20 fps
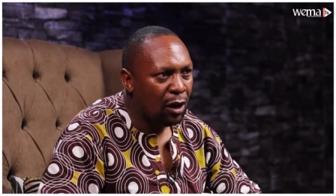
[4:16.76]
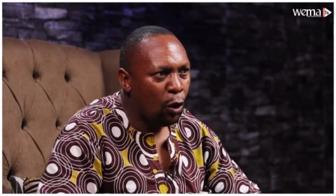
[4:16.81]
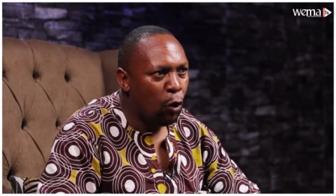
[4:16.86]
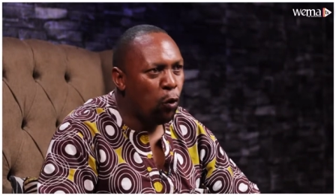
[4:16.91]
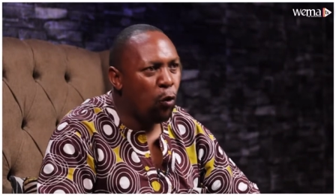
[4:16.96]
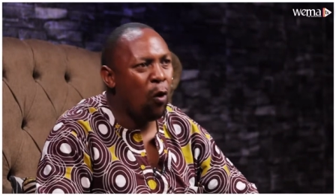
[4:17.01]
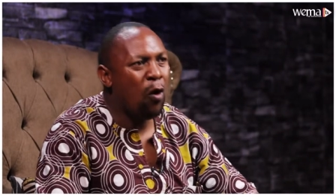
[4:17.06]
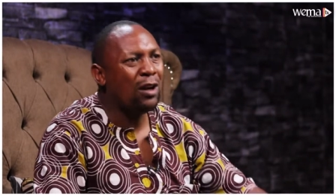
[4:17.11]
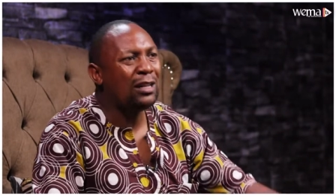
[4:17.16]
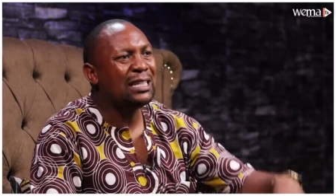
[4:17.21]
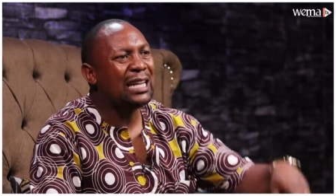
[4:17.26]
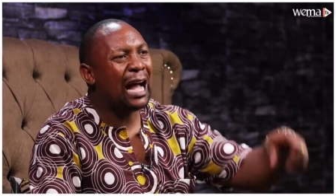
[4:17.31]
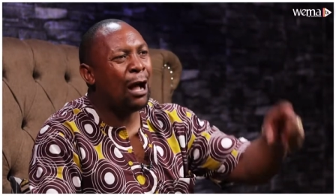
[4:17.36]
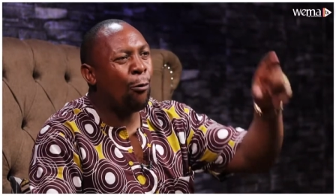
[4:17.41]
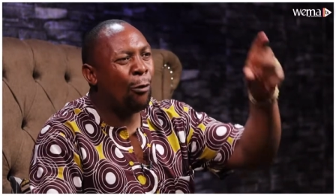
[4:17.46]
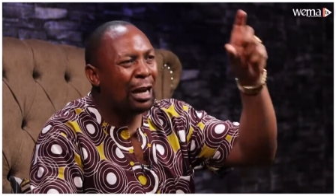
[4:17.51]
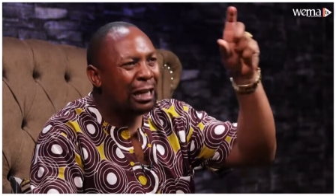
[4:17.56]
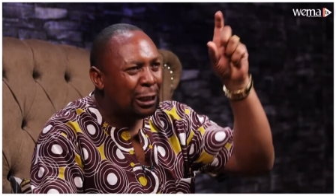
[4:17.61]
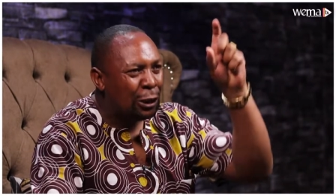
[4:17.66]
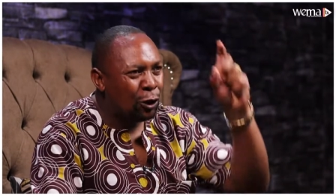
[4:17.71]
What
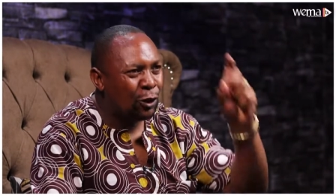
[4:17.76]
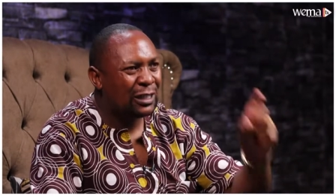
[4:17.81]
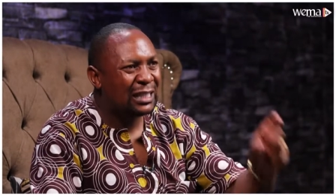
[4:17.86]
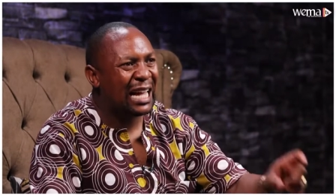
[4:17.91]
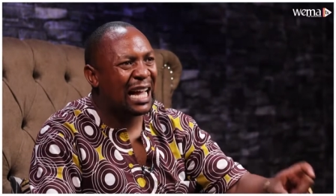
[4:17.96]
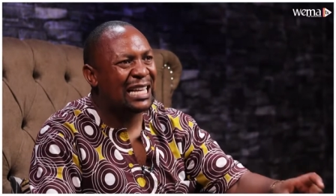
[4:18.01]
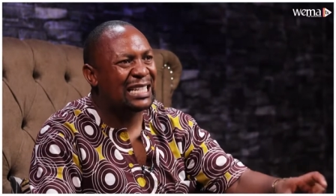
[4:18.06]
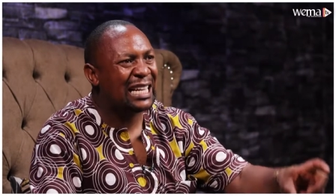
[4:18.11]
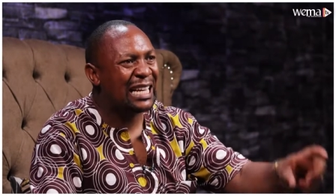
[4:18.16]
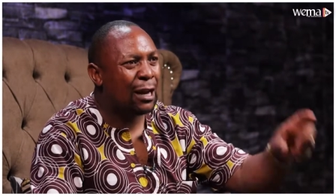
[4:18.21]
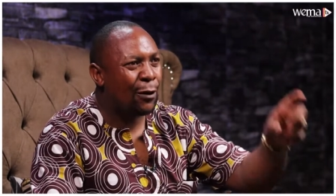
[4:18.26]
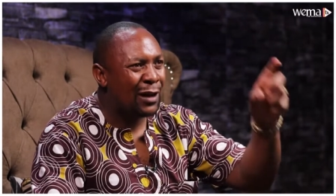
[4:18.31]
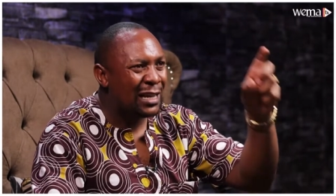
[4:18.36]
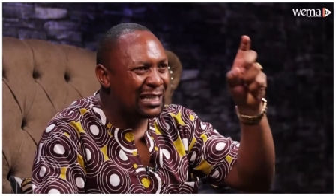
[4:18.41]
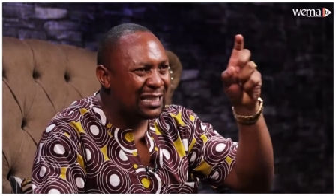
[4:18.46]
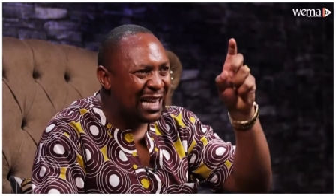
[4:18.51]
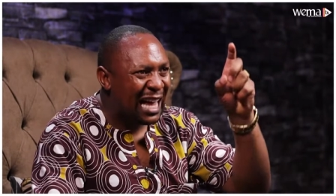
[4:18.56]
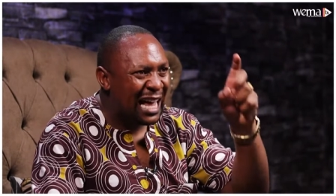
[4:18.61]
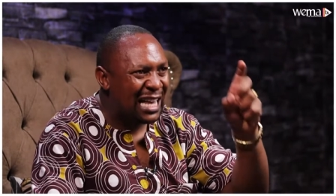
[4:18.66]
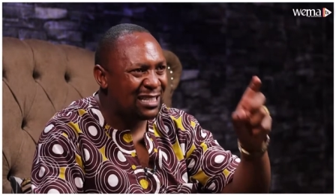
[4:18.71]
our daughters and
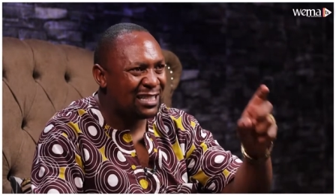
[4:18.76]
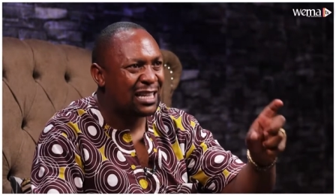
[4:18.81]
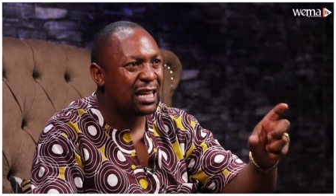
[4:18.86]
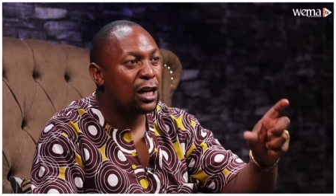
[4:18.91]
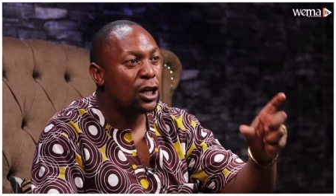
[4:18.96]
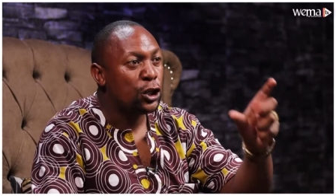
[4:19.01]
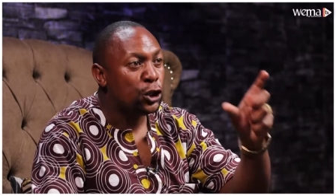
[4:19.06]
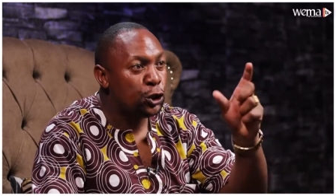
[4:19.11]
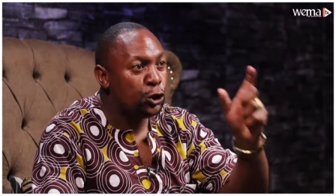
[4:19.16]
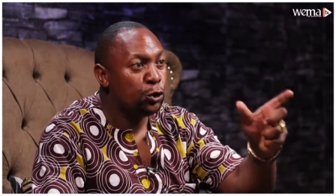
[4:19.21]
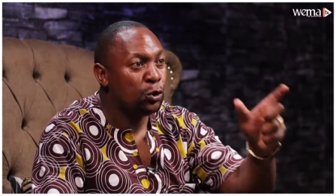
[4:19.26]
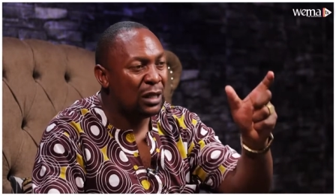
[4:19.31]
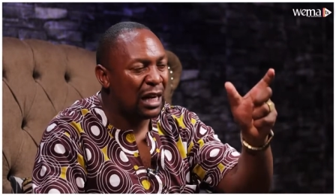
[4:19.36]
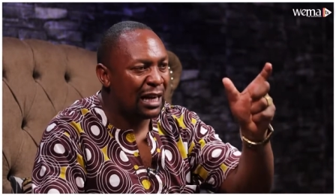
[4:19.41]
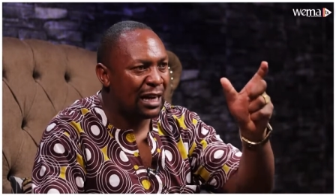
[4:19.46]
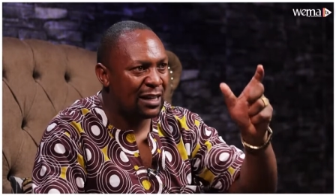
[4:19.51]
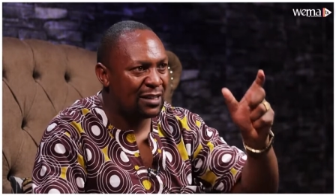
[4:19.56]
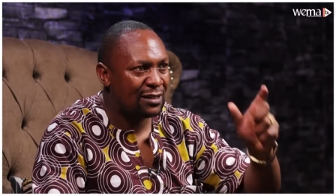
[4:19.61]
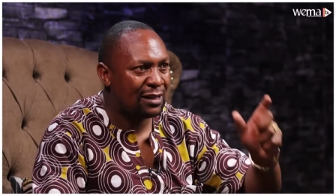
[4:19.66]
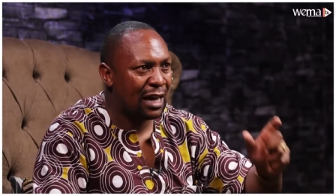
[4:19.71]
our sons should
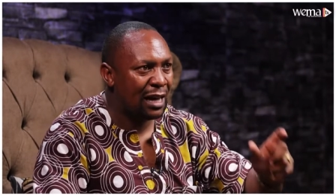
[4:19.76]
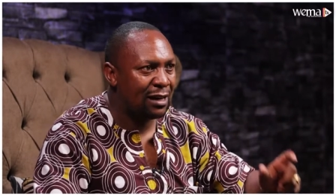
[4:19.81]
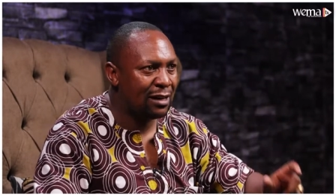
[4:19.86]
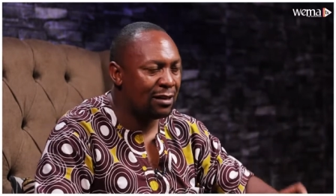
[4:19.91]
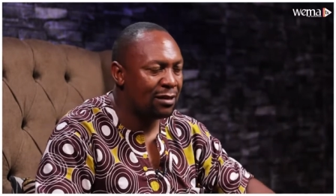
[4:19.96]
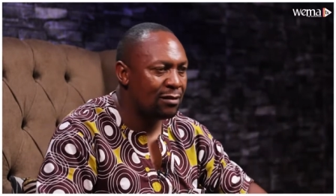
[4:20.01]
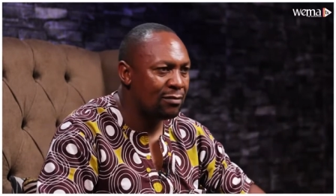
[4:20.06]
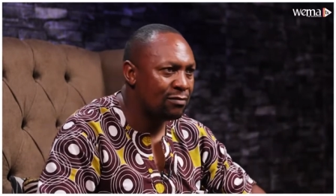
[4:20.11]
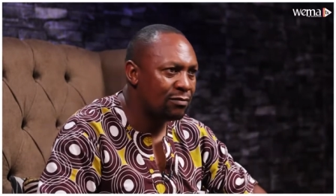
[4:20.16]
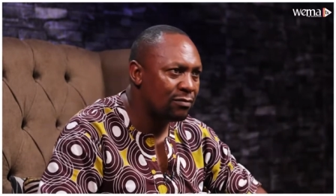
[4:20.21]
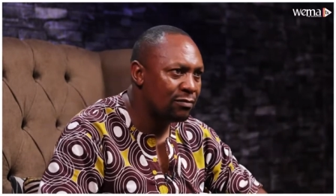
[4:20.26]
understand.